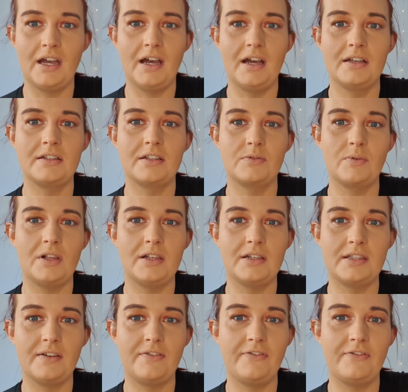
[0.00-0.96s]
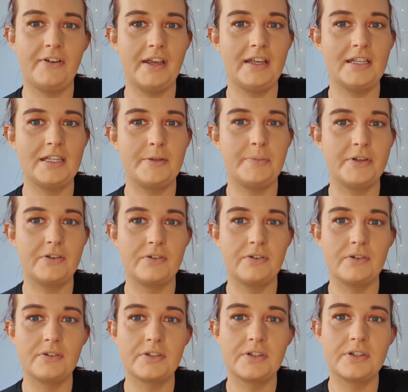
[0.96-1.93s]
eyes as well as the face,
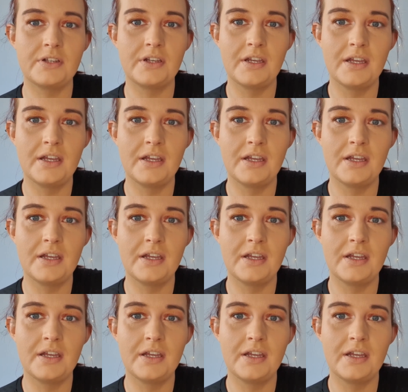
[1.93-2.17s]
because